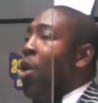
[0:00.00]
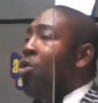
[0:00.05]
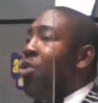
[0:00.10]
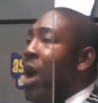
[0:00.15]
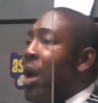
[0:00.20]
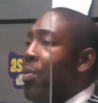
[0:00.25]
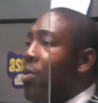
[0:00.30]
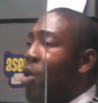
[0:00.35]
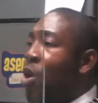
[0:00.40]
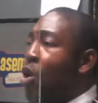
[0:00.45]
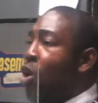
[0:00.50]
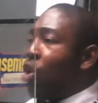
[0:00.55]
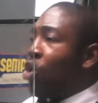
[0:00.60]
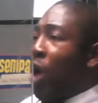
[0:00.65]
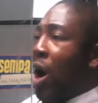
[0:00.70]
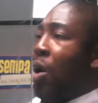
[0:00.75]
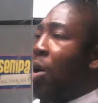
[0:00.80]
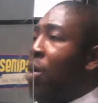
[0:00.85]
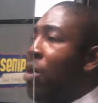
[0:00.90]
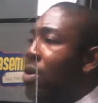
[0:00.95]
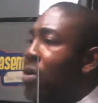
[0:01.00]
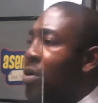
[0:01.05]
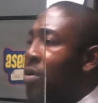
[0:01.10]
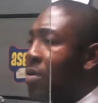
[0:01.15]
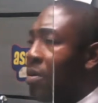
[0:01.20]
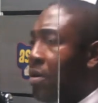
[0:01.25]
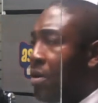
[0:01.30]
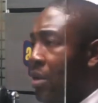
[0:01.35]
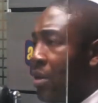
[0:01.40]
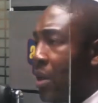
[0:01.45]
call Remu? Who call?
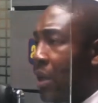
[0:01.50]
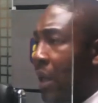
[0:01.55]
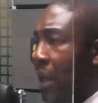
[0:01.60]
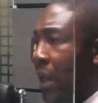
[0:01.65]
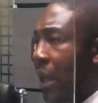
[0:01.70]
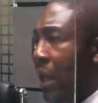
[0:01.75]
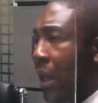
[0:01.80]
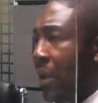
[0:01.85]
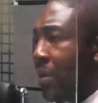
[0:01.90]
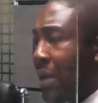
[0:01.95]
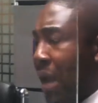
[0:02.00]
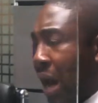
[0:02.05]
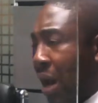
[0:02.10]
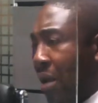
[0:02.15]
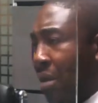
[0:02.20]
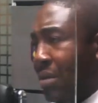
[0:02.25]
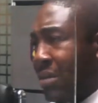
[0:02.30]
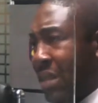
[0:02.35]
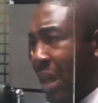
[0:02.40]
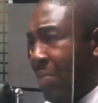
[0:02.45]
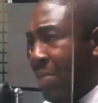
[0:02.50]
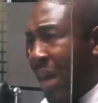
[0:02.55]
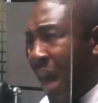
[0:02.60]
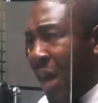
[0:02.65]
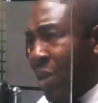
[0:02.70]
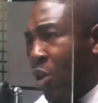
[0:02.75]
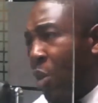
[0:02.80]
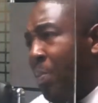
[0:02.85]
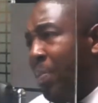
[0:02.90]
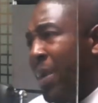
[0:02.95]
Now Sebi,
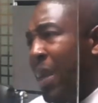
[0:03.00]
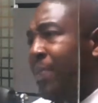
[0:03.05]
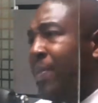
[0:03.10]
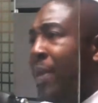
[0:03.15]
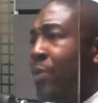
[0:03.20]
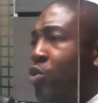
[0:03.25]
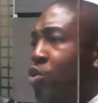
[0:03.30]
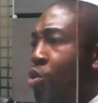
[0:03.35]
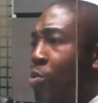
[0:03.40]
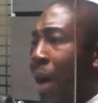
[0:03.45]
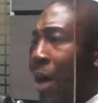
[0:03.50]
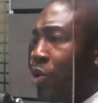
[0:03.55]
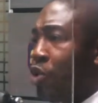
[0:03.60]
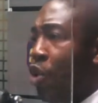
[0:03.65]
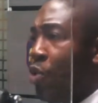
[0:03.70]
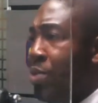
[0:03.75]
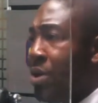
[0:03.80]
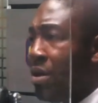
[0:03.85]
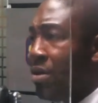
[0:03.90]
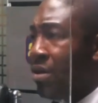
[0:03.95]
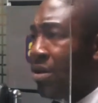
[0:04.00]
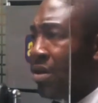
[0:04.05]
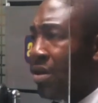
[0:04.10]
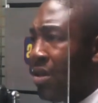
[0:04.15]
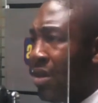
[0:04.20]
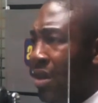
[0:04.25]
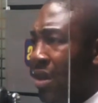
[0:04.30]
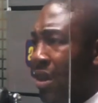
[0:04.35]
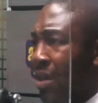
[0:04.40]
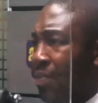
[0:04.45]
I don't blame them too much, Obi.
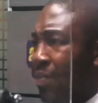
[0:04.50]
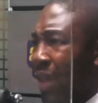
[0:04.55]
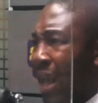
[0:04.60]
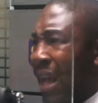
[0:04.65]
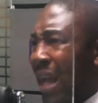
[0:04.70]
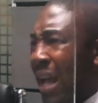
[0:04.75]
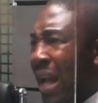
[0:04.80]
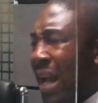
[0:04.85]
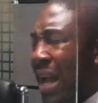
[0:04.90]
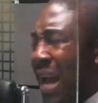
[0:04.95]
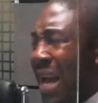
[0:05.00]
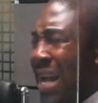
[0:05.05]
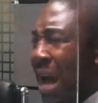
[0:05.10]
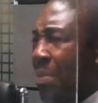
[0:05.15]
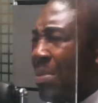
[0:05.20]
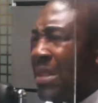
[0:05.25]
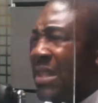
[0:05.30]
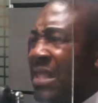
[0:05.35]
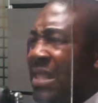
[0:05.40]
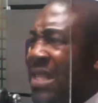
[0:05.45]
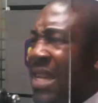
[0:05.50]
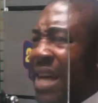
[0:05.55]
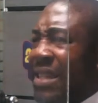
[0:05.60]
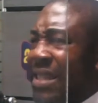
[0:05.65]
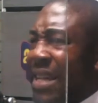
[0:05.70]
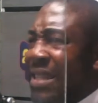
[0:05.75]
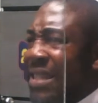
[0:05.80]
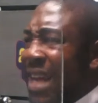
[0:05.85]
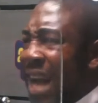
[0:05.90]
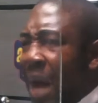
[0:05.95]
Hey, I mean
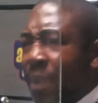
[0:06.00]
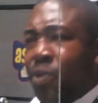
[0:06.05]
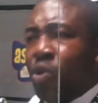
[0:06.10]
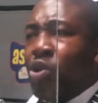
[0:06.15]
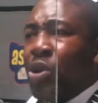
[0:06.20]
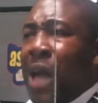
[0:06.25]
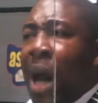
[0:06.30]
tears. Yes, up to